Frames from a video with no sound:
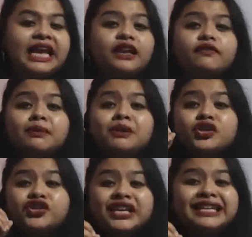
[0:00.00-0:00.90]
if the
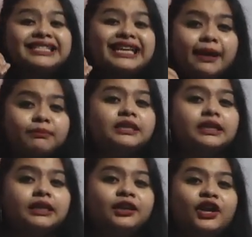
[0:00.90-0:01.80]
machine is
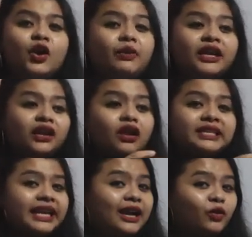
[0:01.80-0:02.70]
empty, we cannot
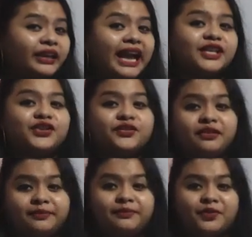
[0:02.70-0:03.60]
take out cash,
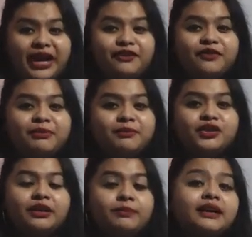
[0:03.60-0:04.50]
right, from the
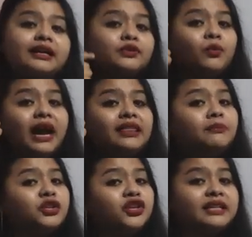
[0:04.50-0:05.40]
machine, because why? The
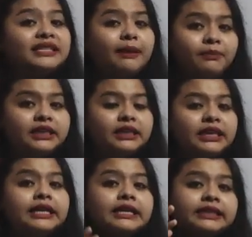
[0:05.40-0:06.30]
machine is empty.
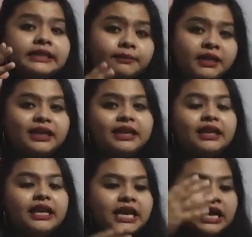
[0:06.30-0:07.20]

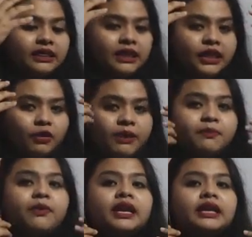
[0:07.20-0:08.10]
Similarly, the
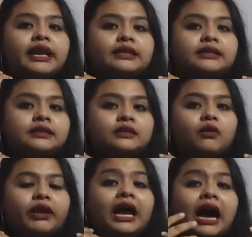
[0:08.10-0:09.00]
human brain, guys,
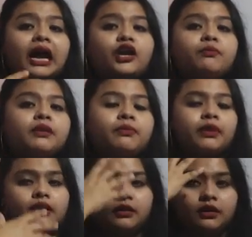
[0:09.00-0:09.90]
okay, our human
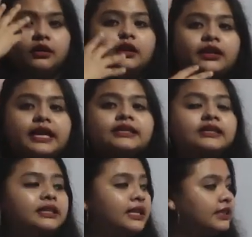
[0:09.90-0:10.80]
brain,
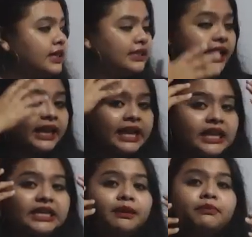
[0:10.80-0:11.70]
yes, this is like an
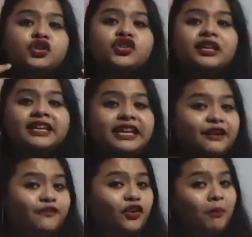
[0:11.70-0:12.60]
ATM machine.
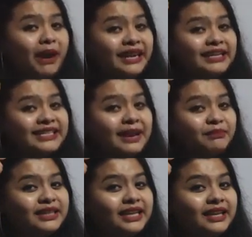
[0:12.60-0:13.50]
If your mind is
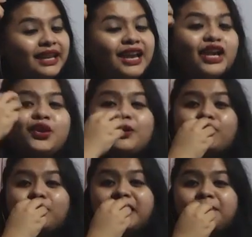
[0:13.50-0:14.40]
empty, you will
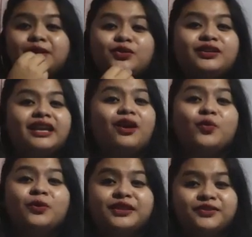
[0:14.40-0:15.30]
not be able to take
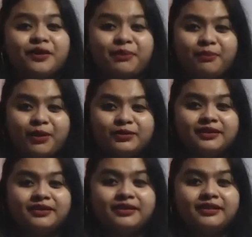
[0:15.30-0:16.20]
out words from your mouth.
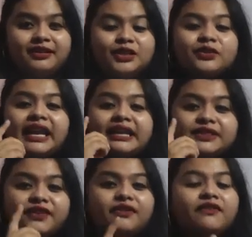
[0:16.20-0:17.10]
So that
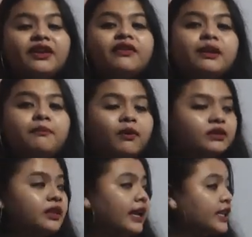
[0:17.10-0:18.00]
is very, very
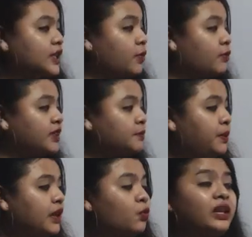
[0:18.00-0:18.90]
important, guys. When we
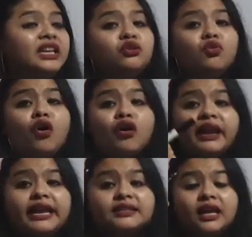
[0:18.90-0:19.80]
speak, we need to
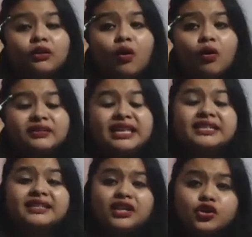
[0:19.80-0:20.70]
organize our thoughts in
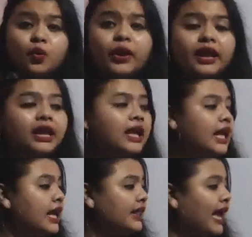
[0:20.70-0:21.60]
such a way
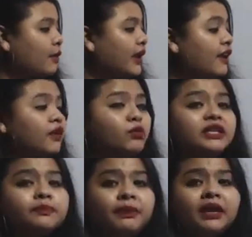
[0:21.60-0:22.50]
that whenever we
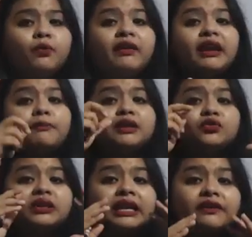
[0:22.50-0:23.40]
speak, we're able
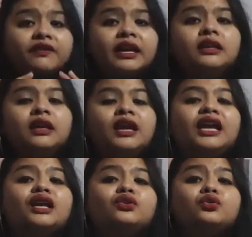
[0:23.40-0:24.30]
to deliver it
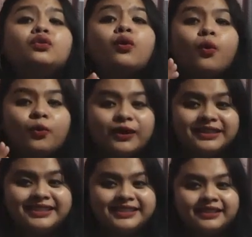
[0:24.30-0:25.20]
into
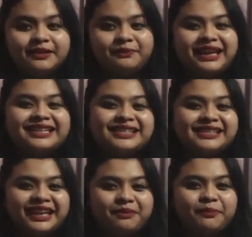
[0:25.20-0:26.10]
words. That is the
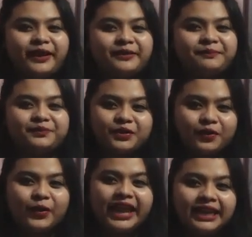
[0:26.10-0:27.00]
second point.
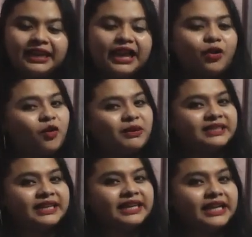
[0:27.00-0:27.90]
Okay, I hope
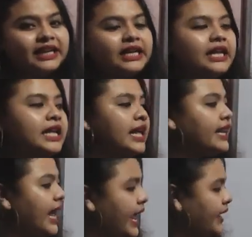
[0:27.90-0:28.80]
it's clear.
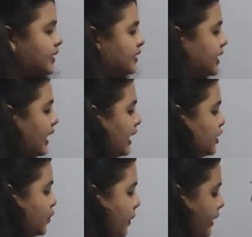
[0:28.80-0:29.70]
Next, the
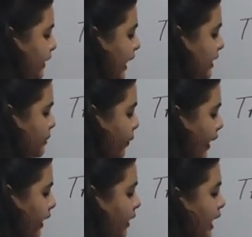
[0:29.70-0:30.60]
last
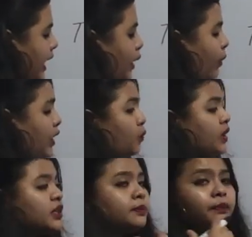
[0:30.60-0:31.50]
point, when
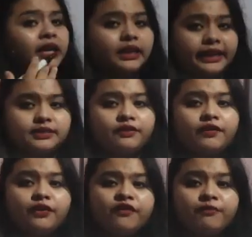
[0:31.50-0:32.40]
we speak, guys, in
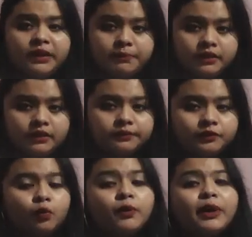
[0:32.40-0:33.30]
front of people,
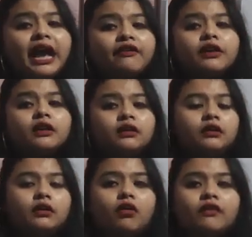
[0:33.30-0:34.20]
when we're having
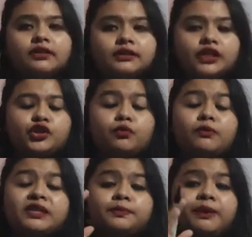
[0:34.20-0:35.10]
a conversation, when
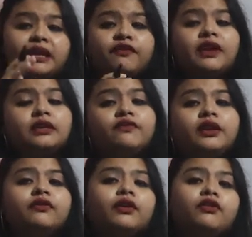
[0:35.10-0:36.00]
we speak
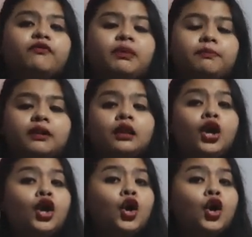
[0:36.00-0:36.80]
effectively in front of people,